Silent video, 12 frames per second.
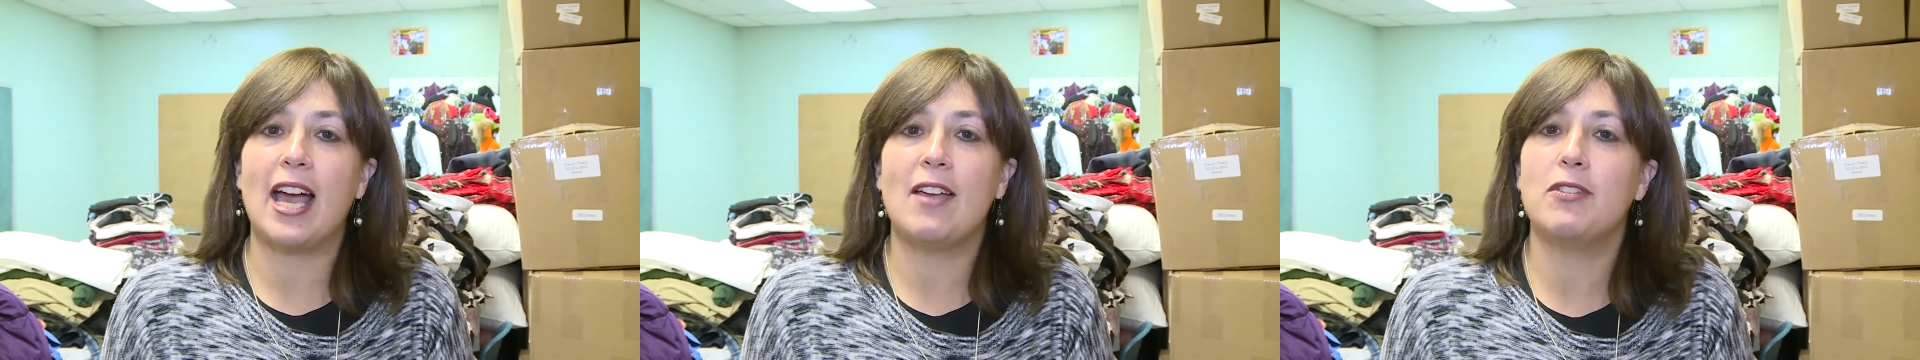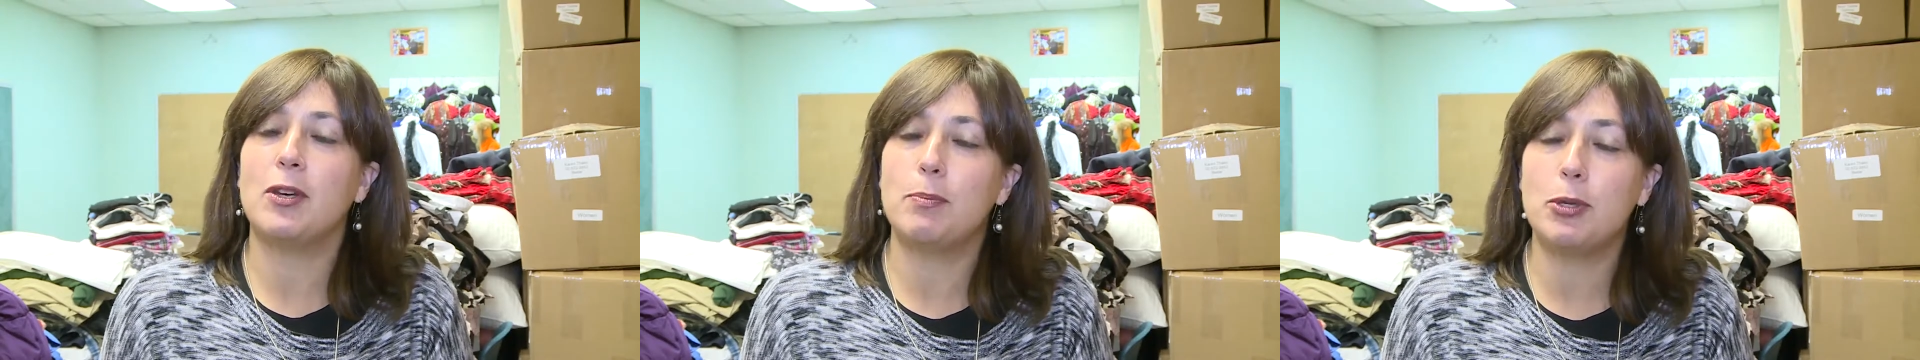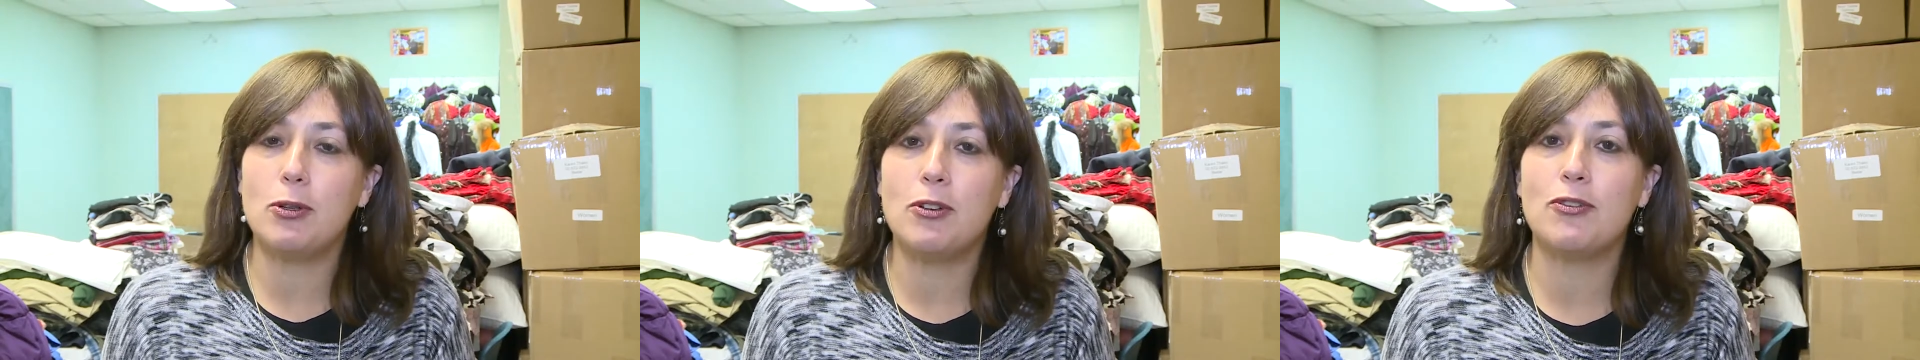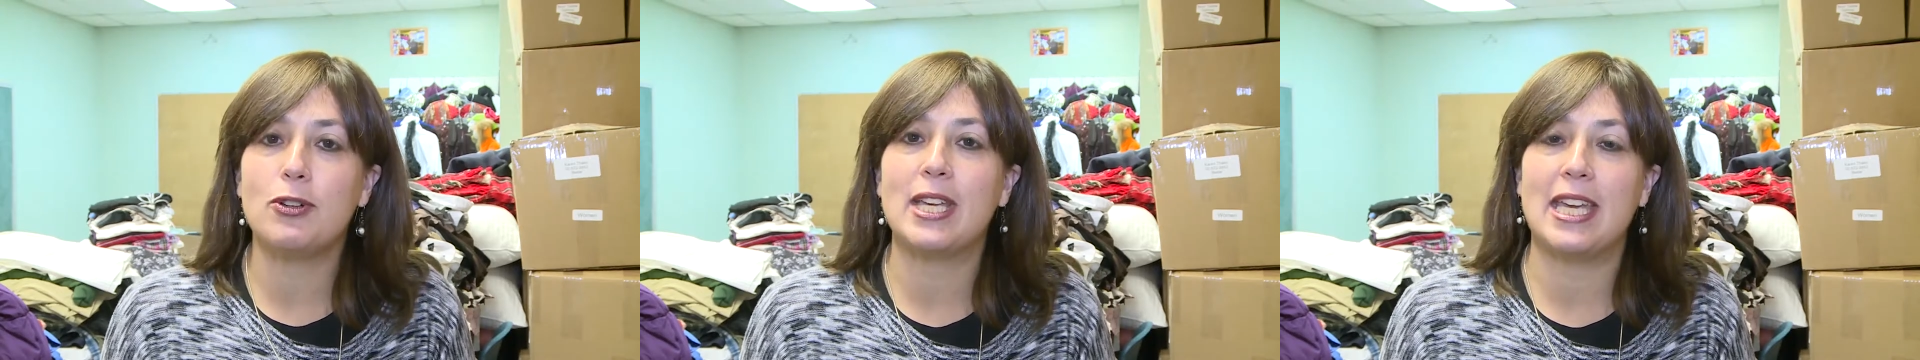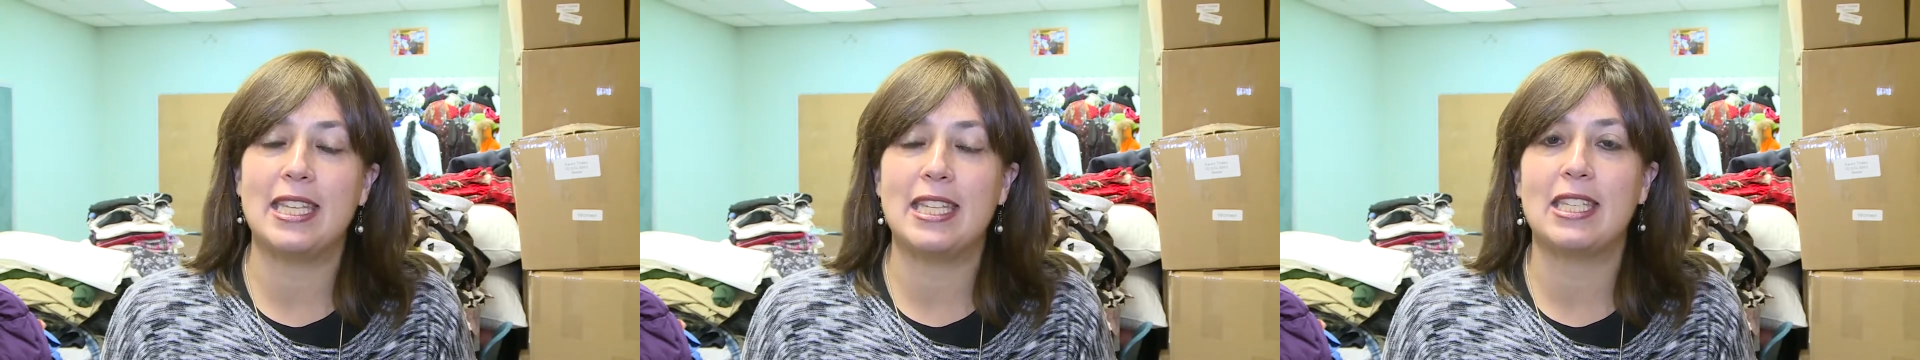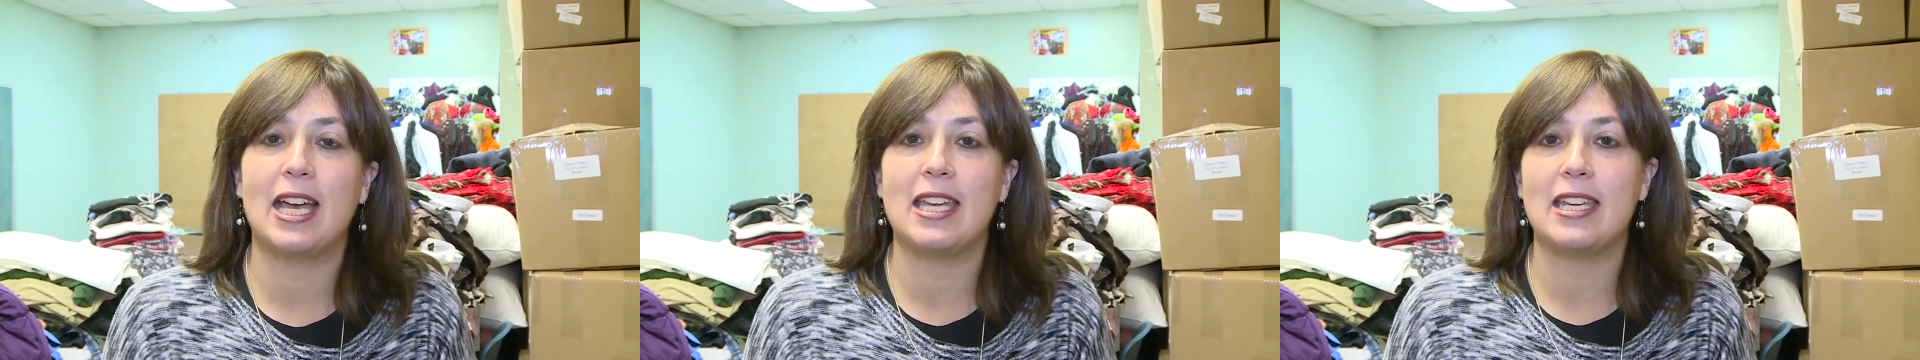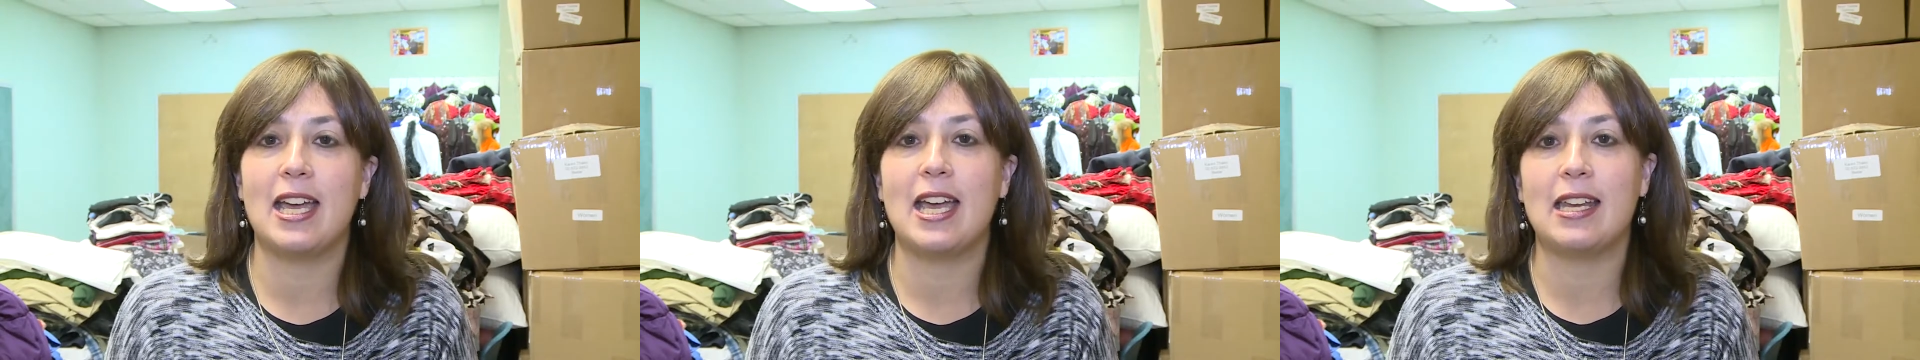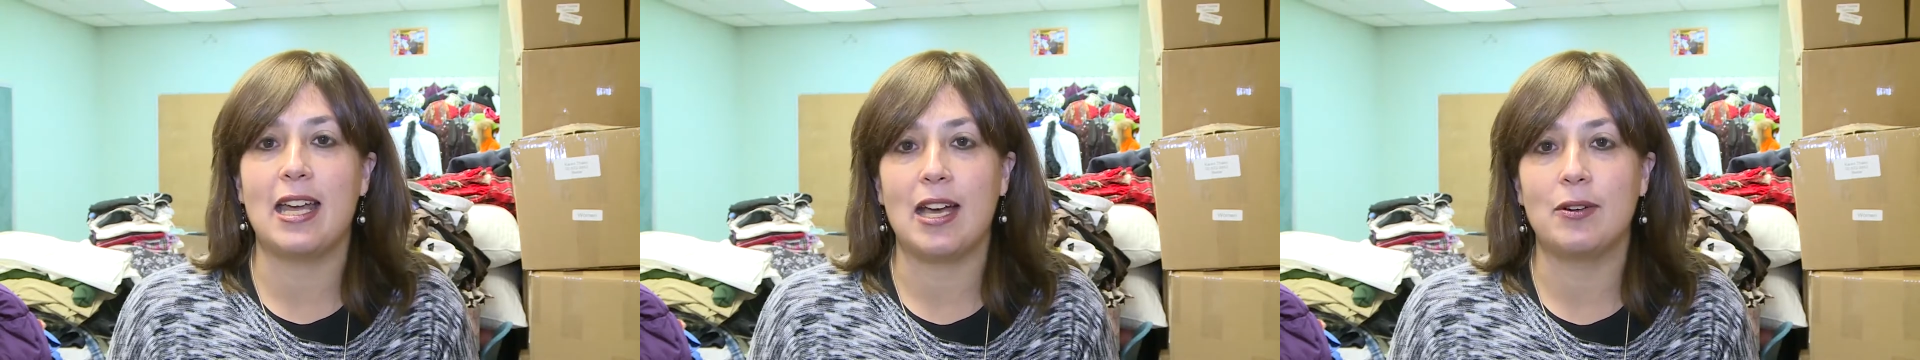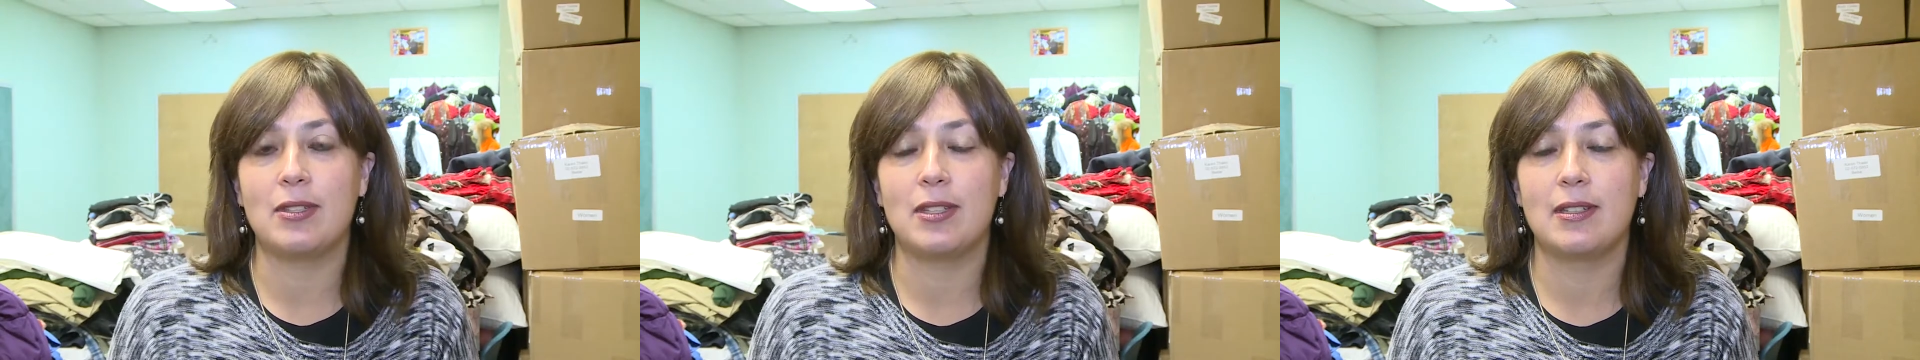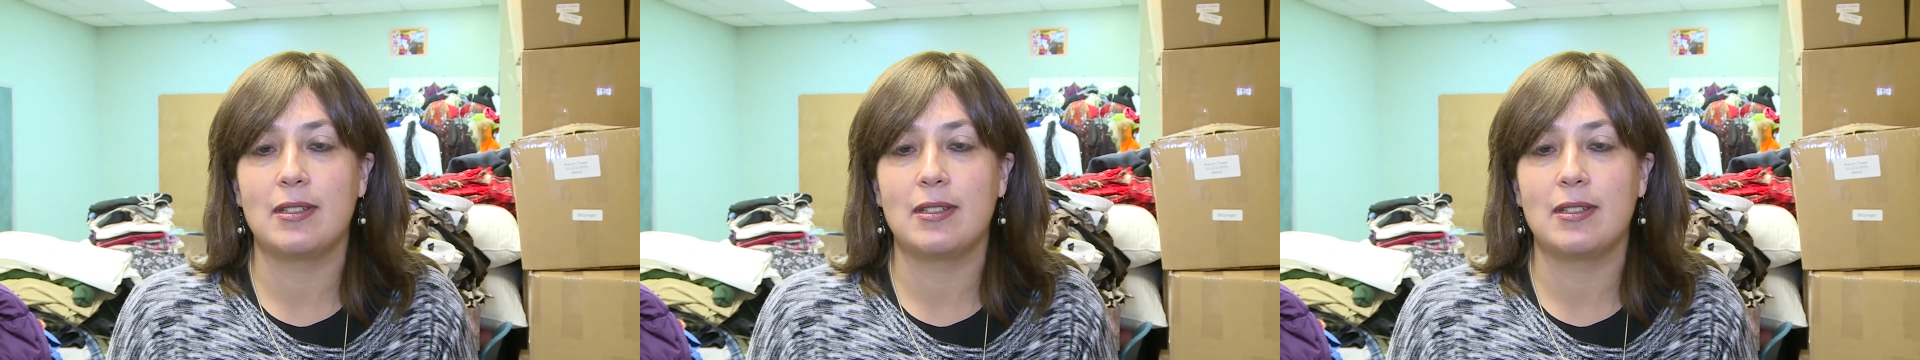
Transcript: I feel beautiful inside and out."